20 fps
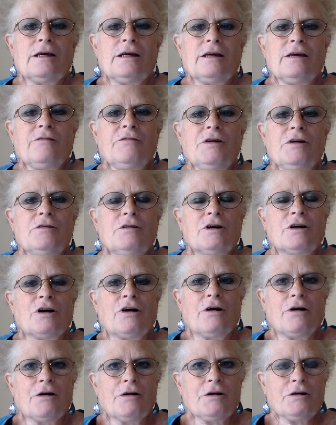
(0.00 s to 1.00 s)
if you
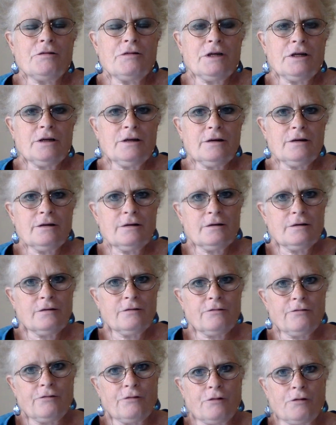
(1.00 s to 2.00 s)
are arguing
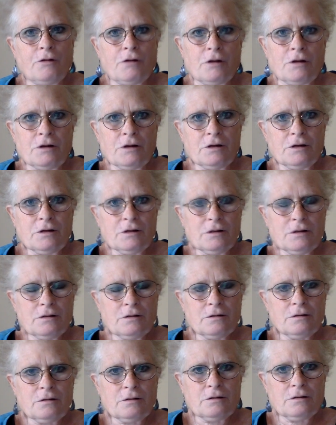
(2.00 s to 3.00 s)
for
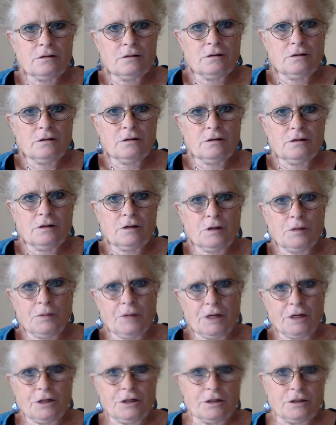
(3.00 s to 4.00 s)
your
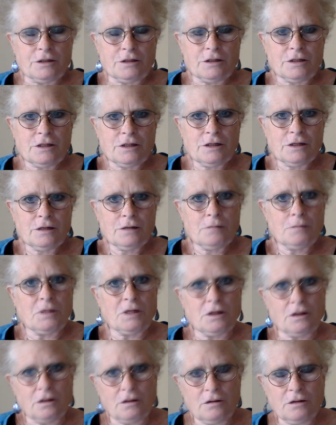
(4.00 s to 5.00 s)
patient's
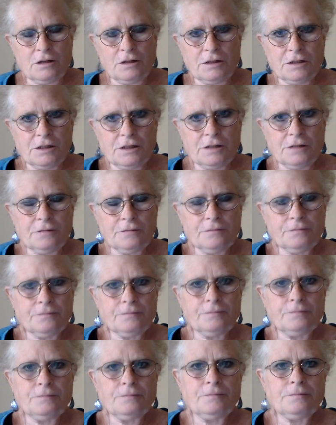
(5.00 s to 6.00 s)
mental illness
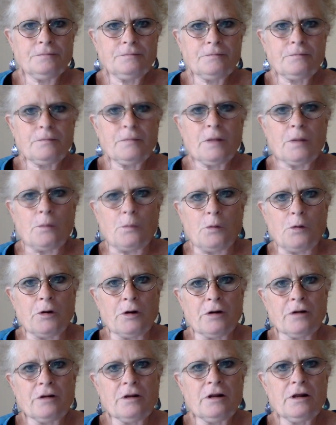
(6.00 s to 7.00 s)

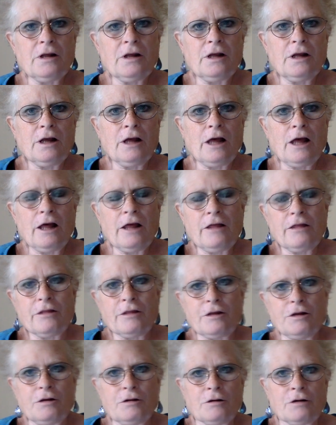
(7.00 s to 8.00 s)
more
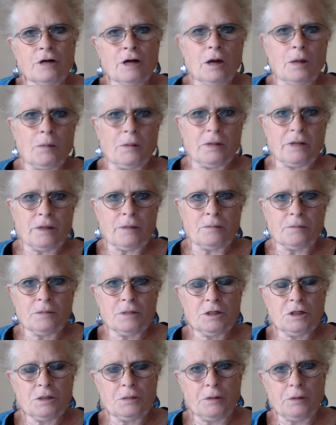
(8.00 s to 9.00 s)
than you are helping them
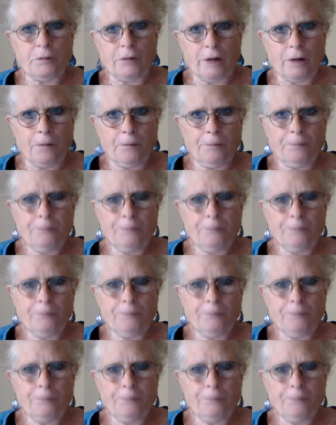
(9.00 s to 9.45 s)
to be well.